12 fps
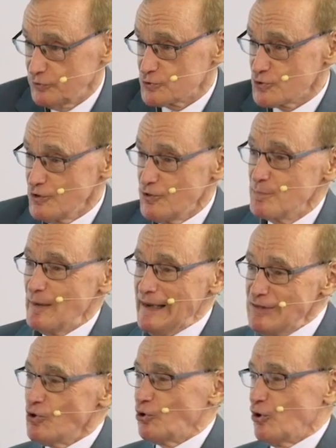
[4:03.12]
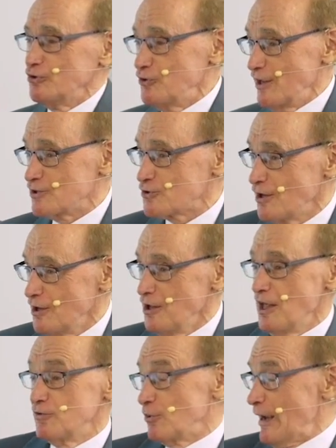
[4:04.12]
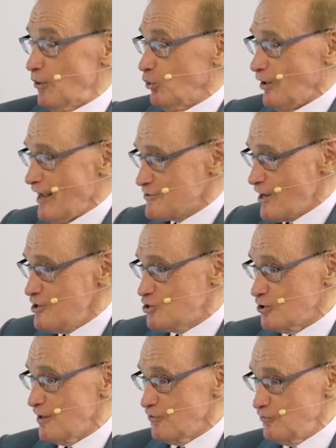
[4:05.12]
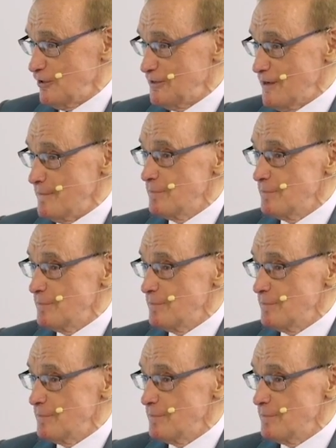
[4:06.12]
to see them in the context of a great organisation, Affinity.